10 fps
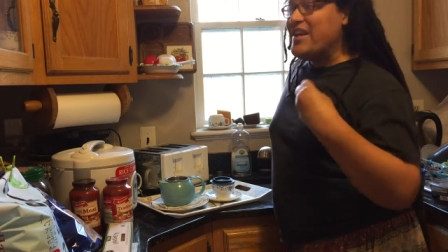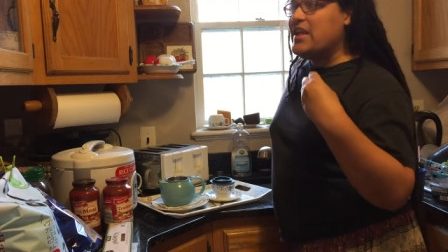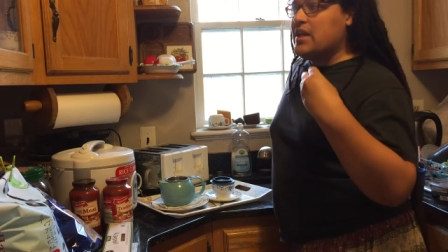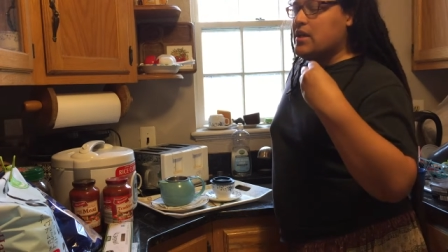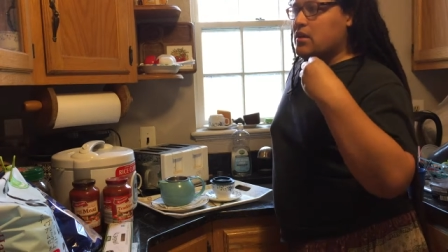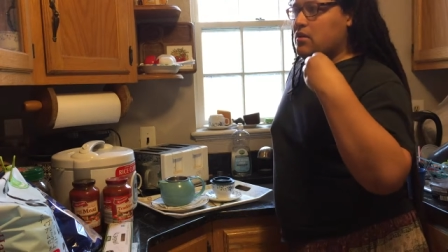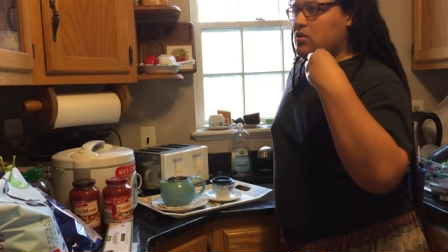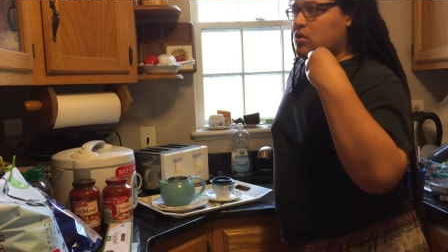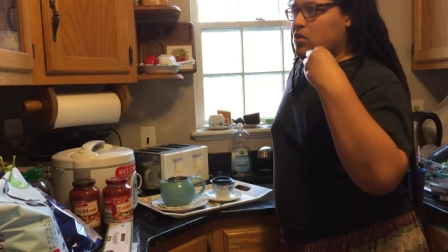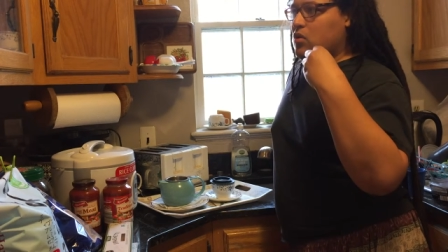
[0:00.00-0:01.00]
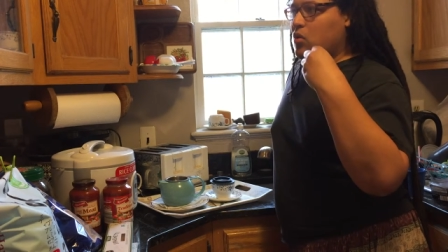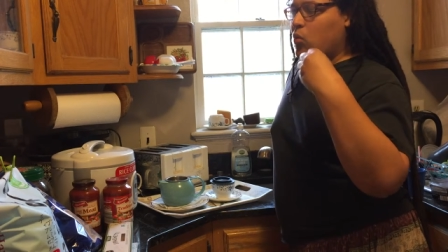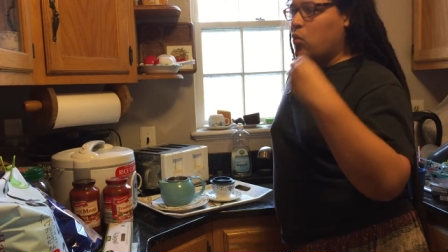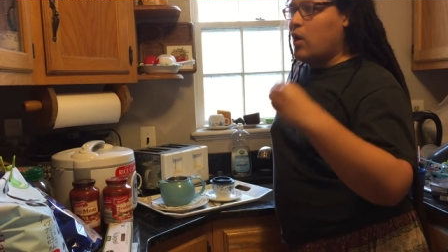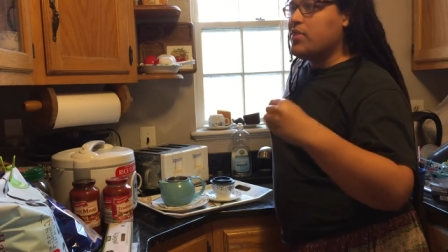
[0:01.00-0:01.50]
really
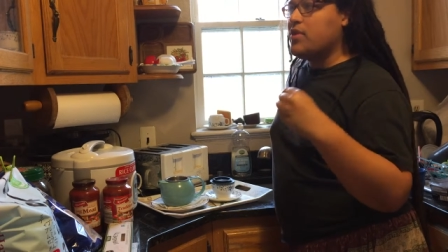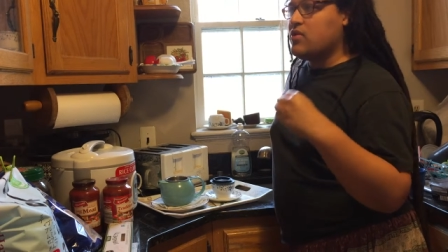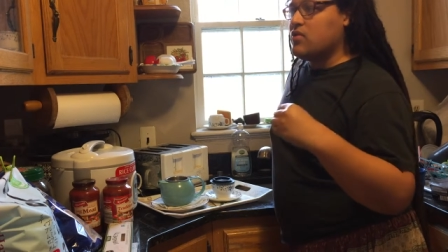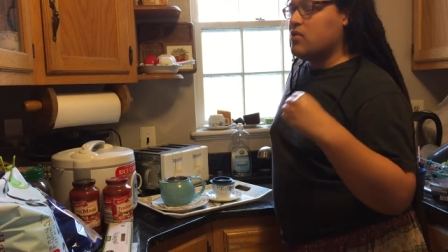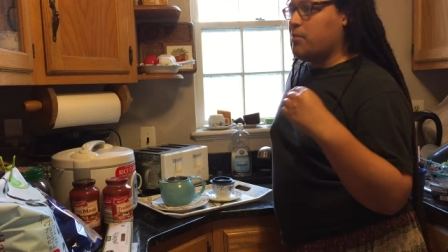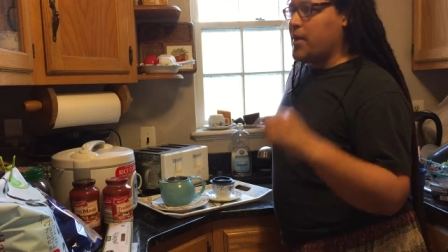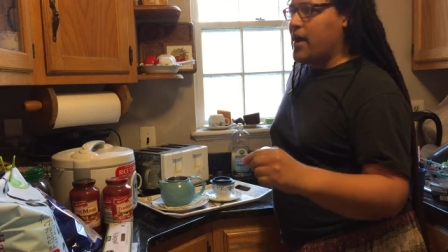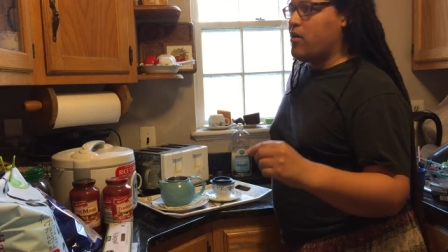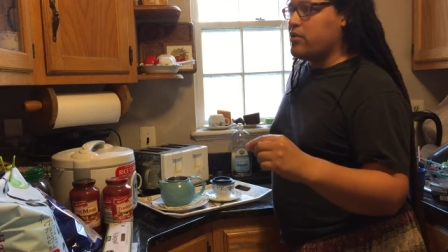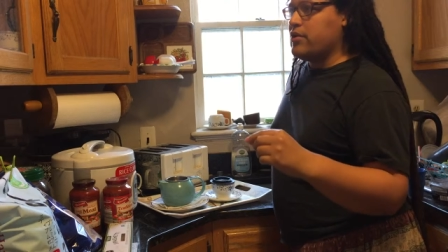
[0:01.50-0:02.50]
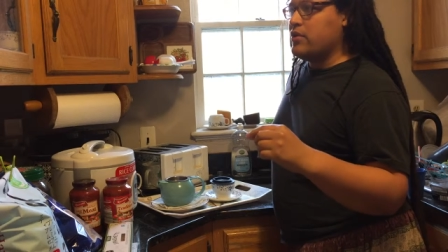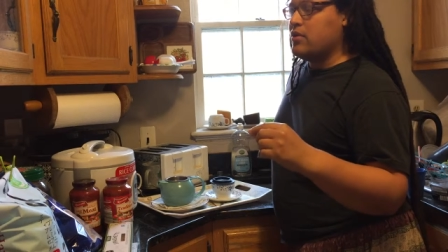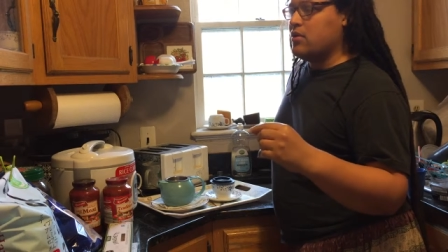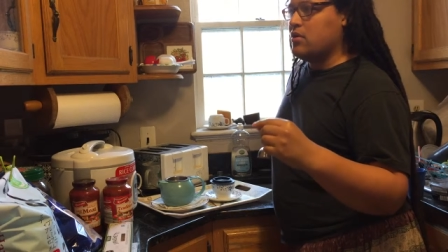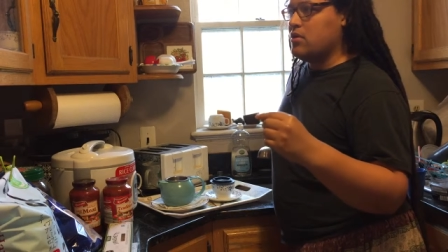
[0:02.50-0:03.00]
what this is about
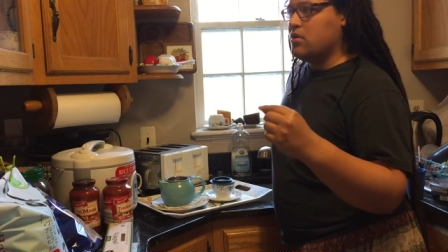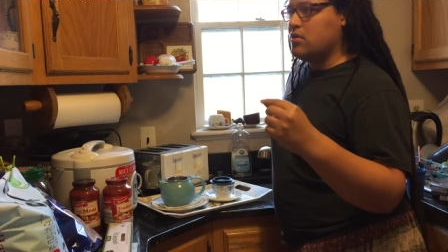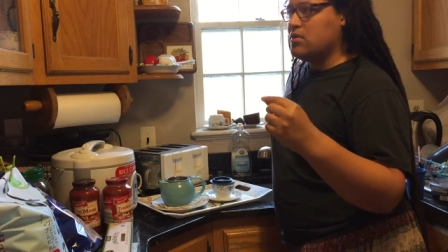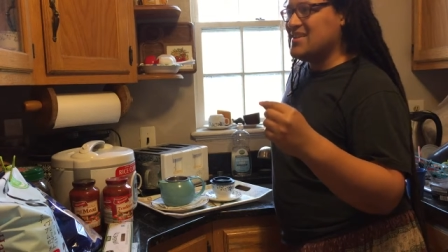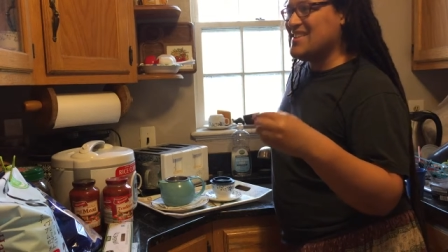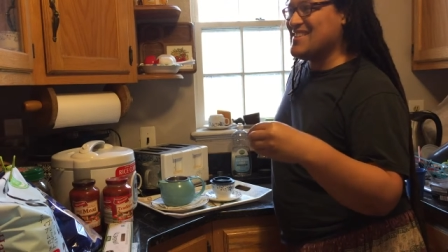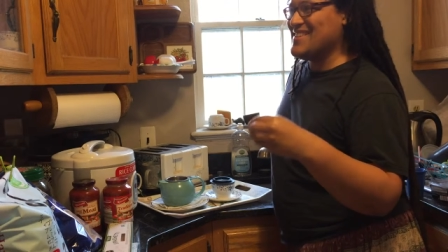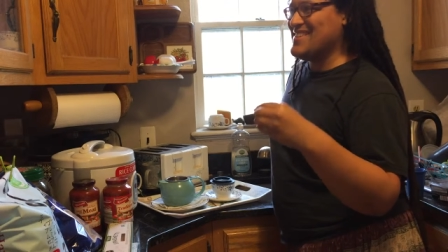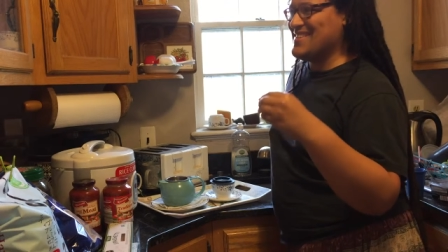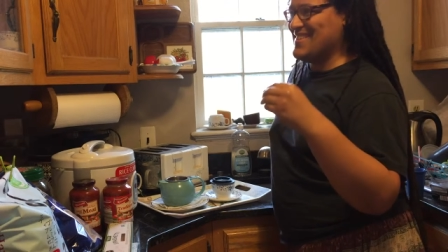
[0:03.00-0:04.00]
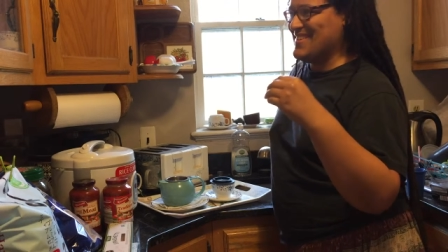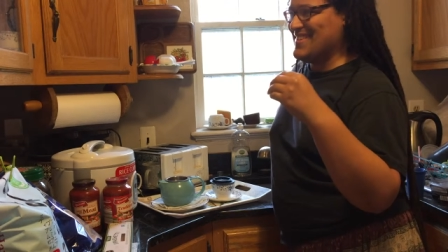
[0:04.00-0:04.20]
isn't